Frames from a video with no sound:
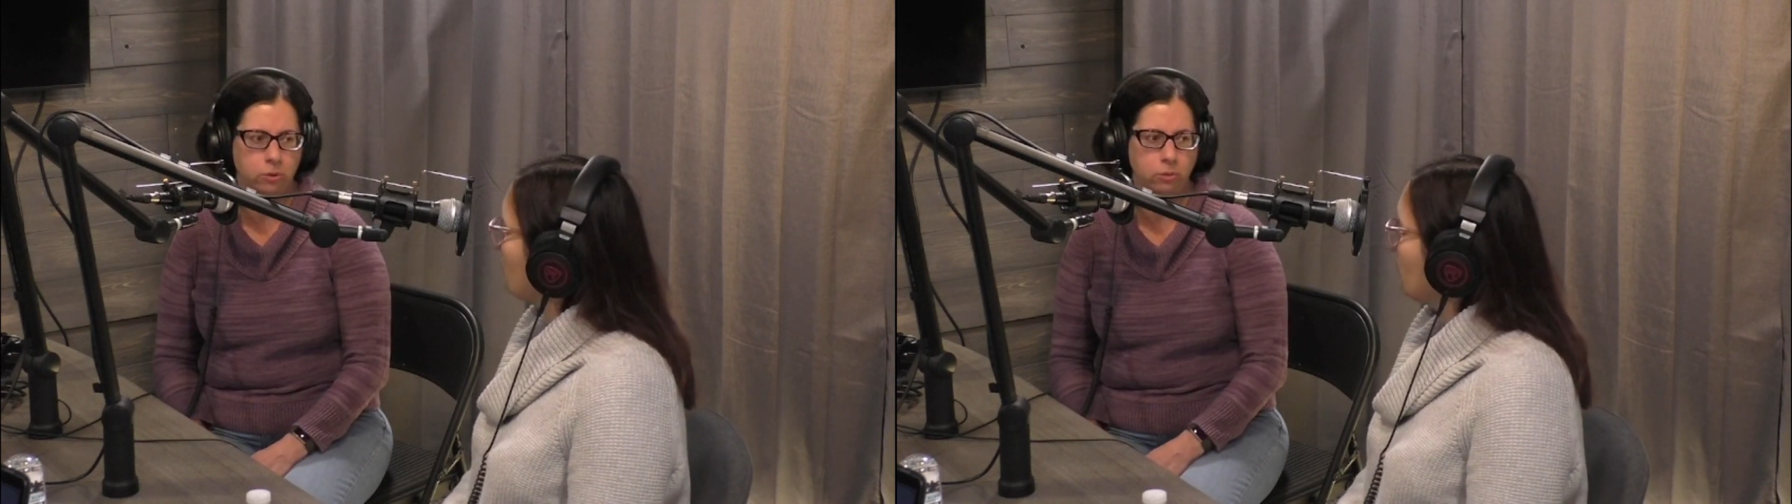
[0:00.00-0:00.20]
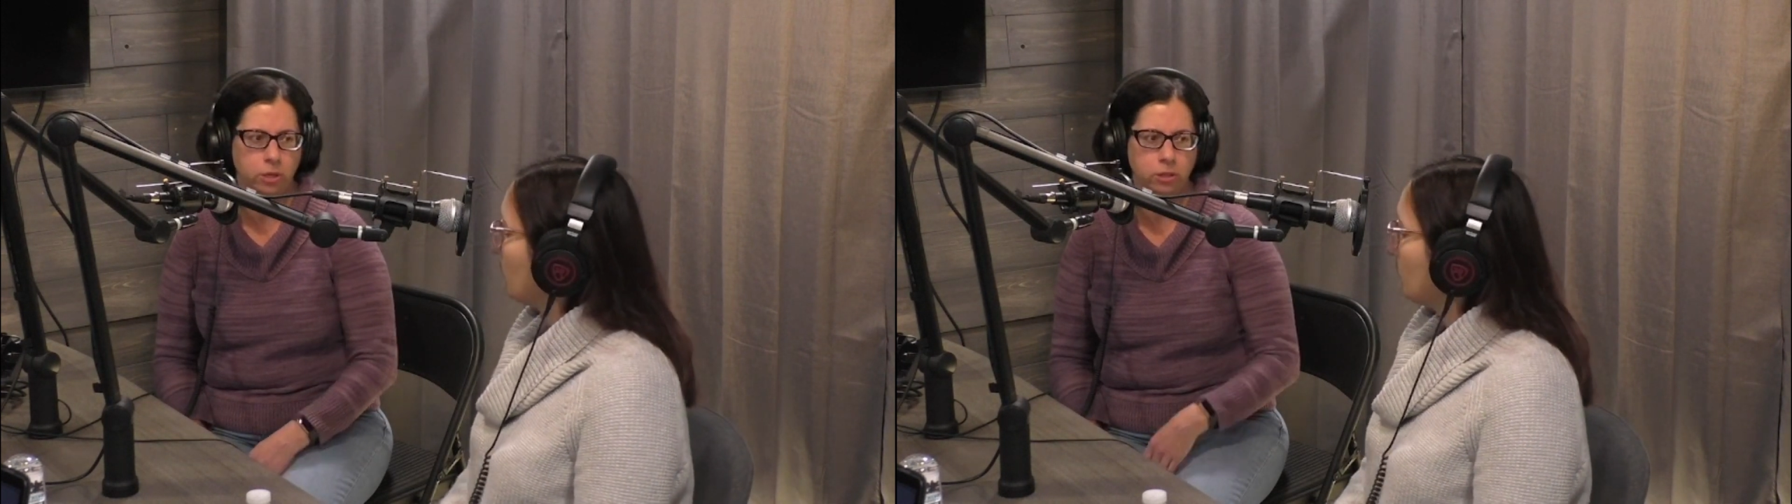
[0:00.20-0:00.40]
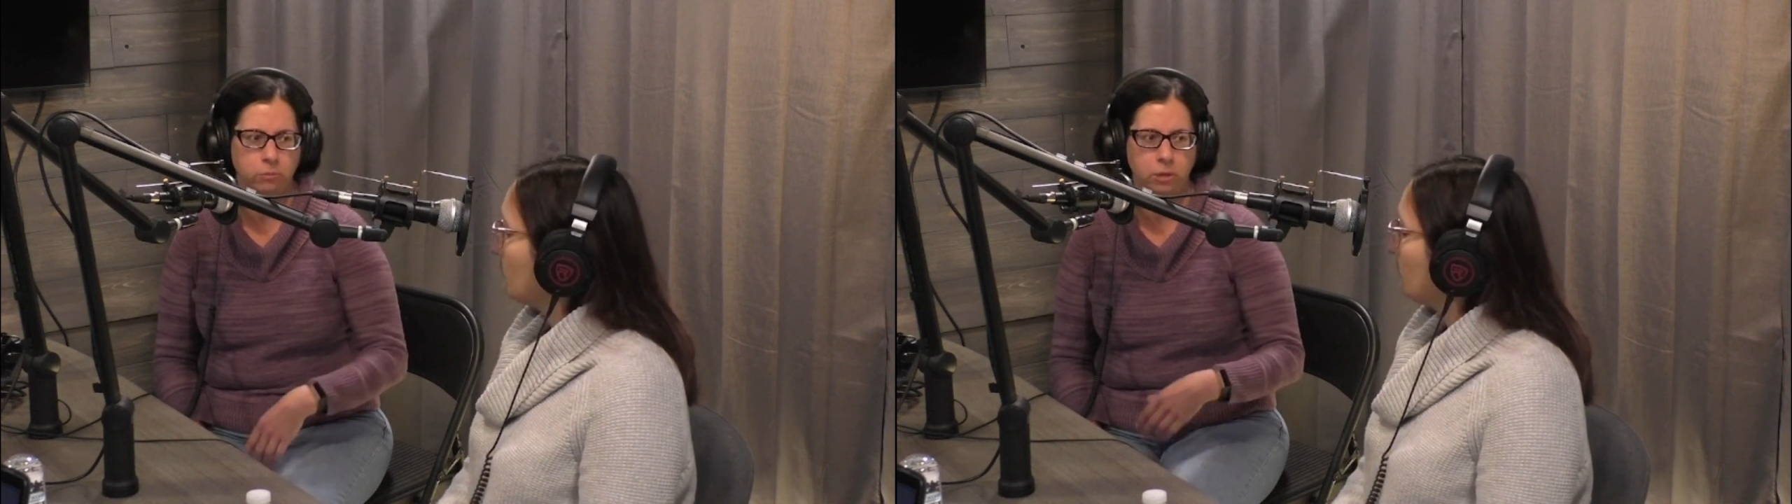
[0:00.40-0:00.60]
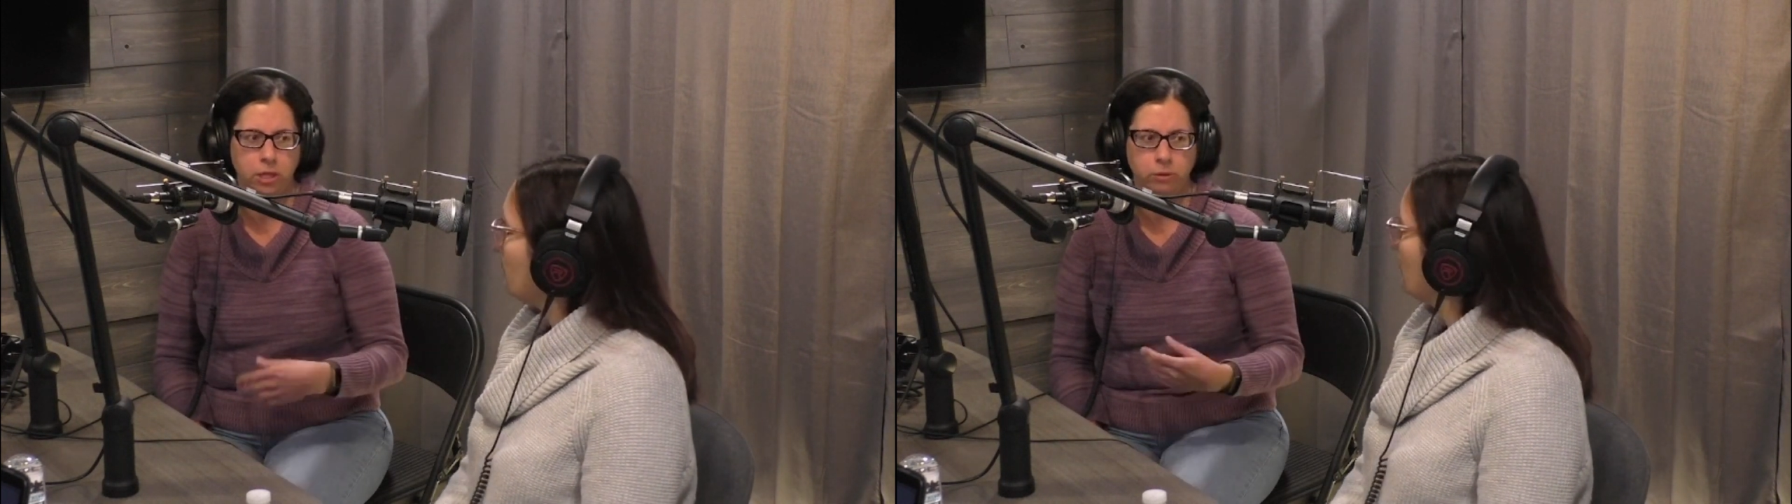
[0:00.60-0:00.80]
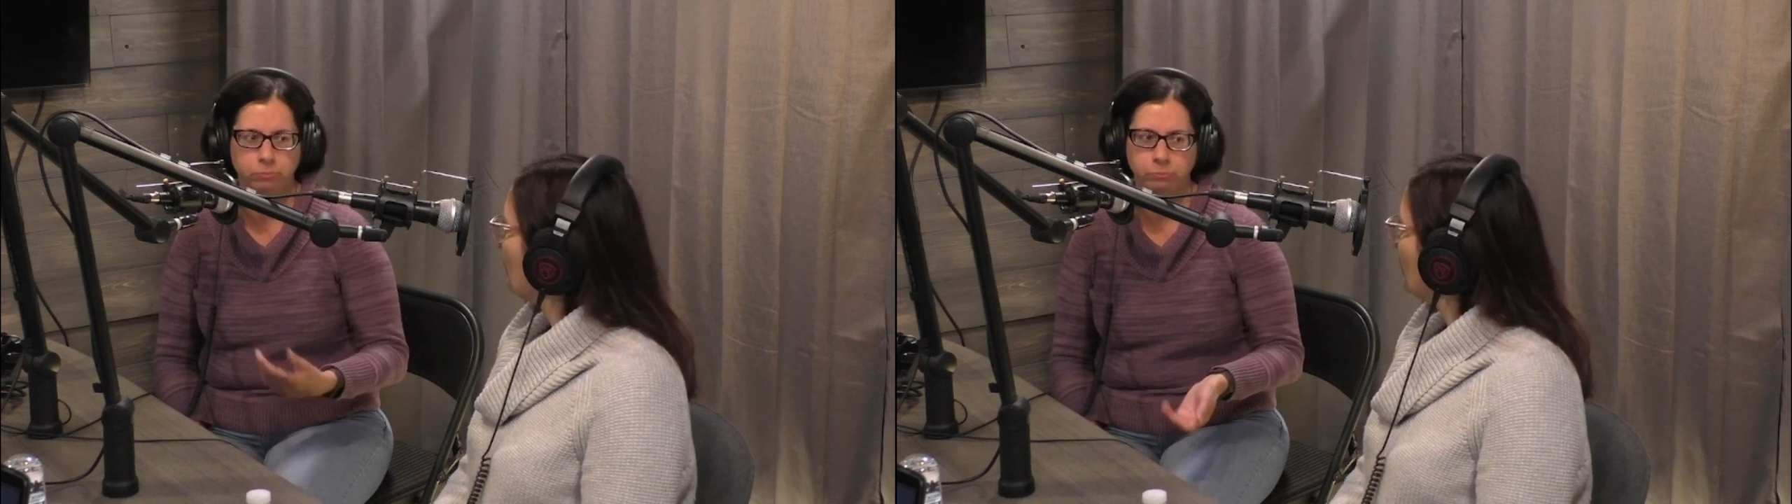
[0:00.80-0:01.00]
one of the
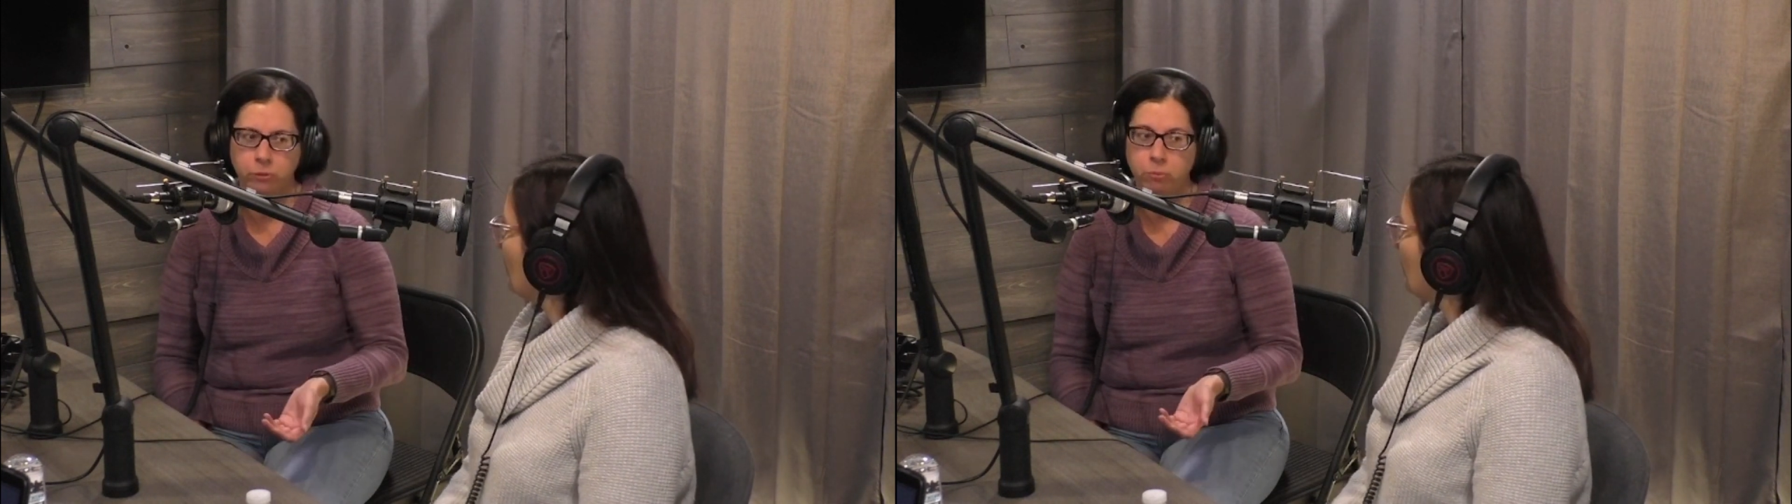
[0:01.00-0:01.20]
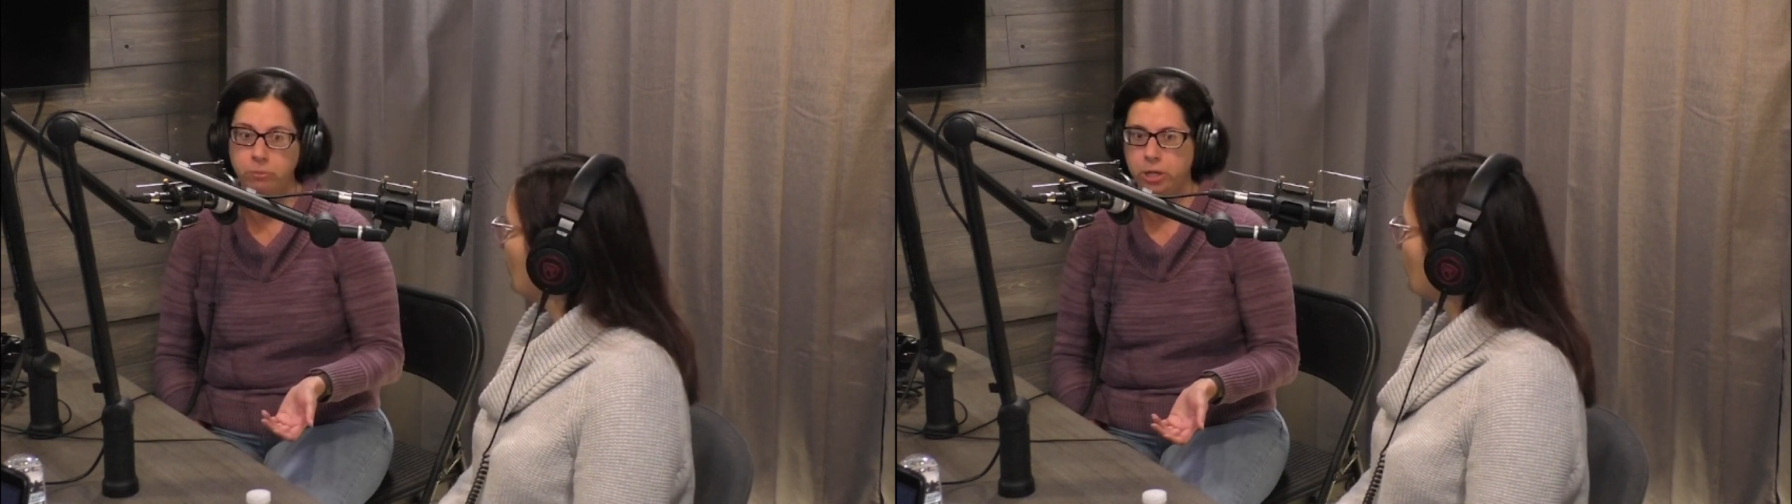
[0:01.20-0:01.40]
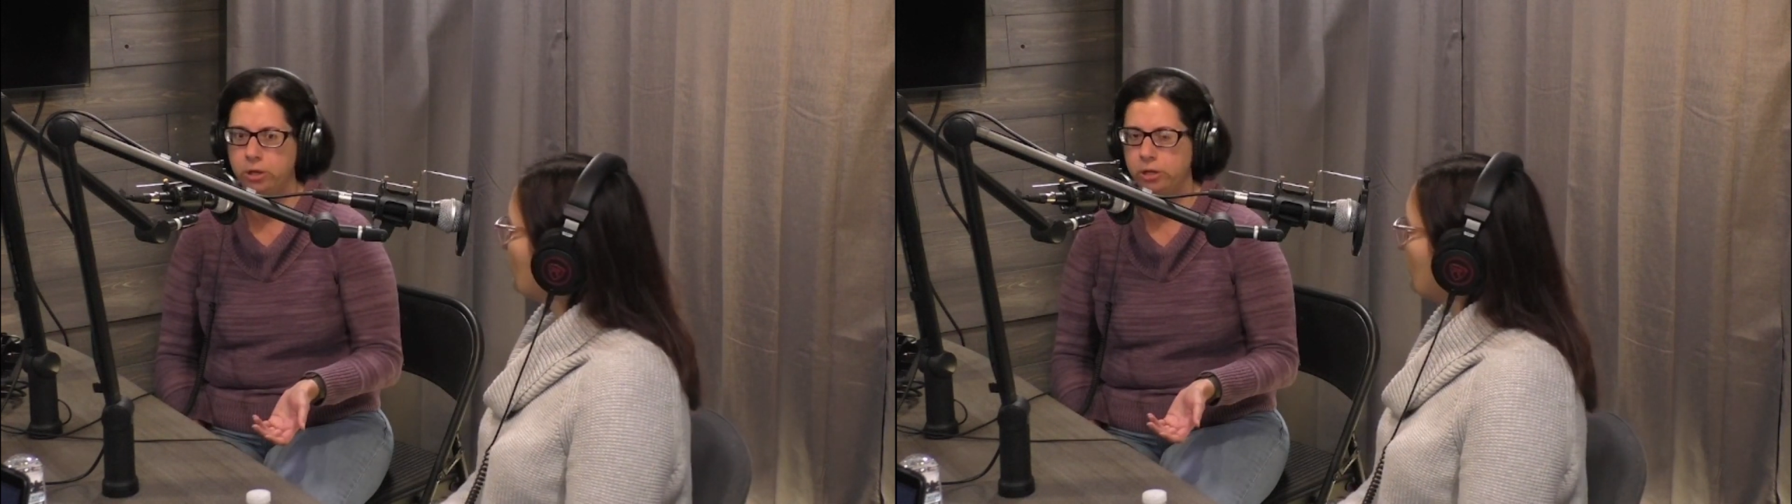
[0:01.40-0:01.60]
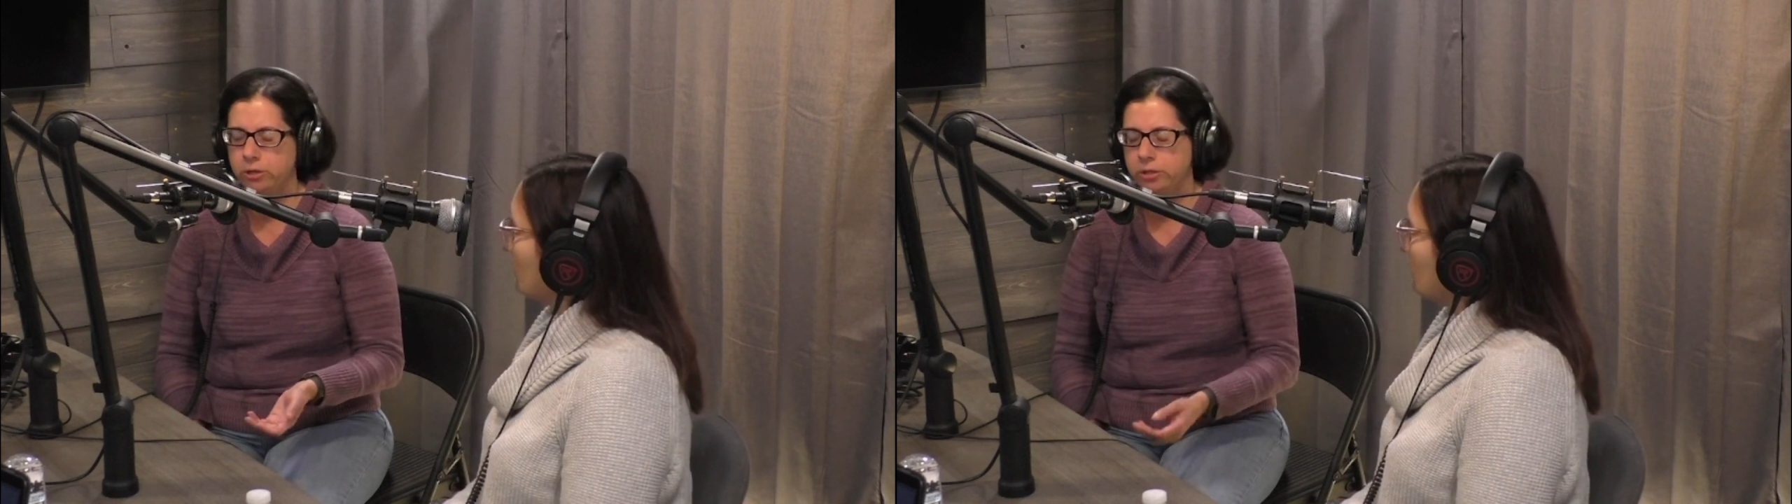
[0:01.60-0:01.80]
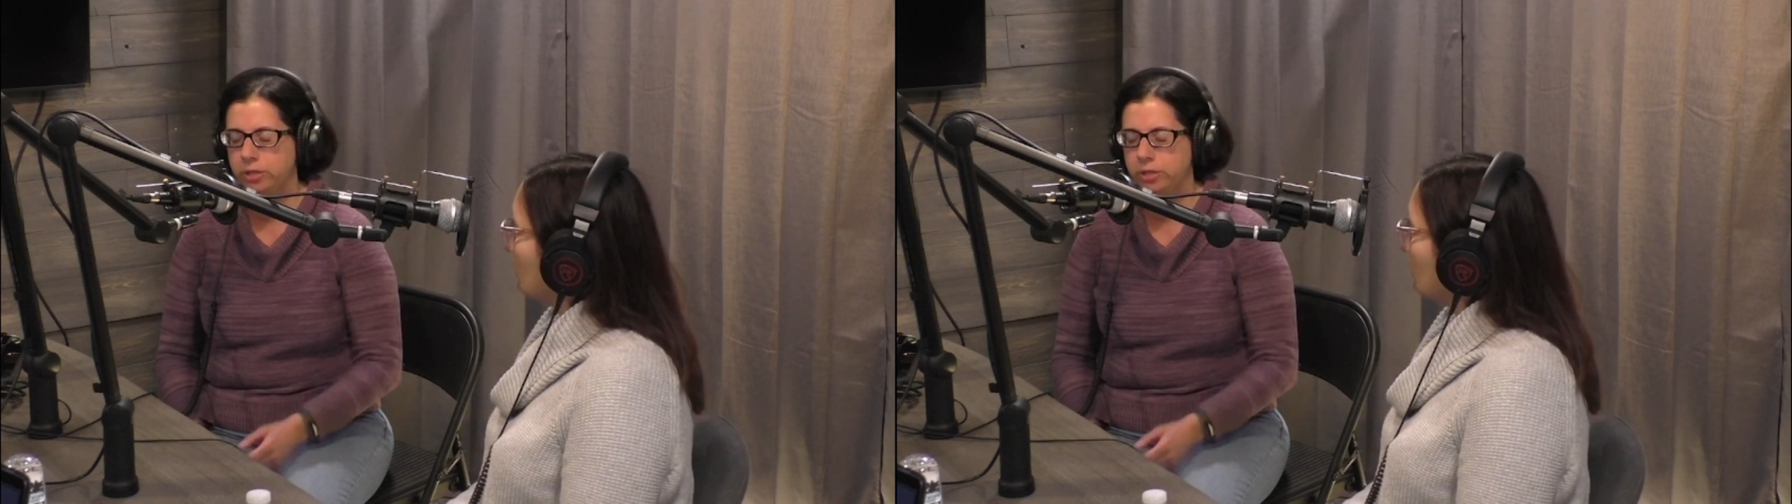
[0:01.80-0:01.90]
main barriers